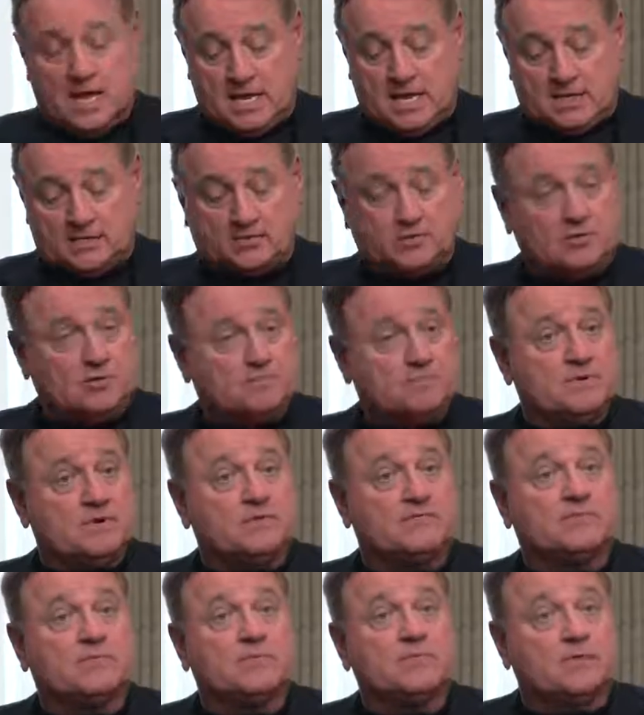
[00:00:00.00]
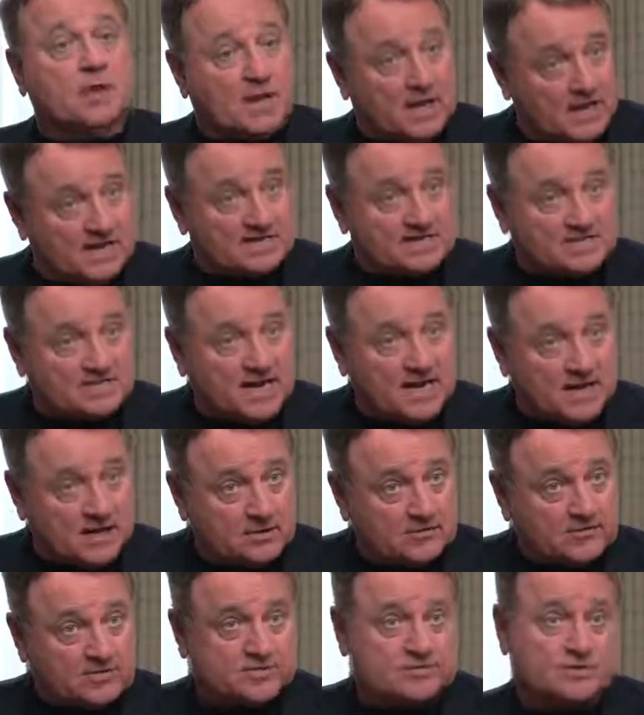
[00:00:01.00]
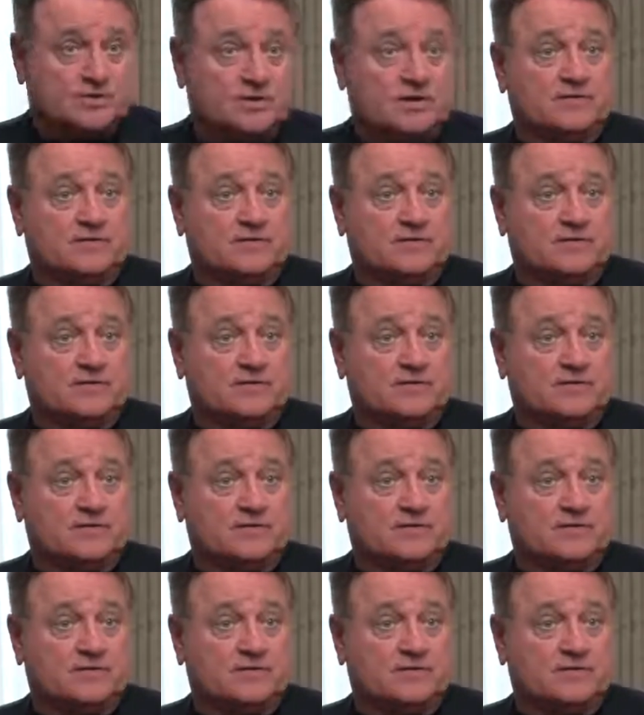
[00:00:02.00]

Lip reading: It could be from the light scatter that you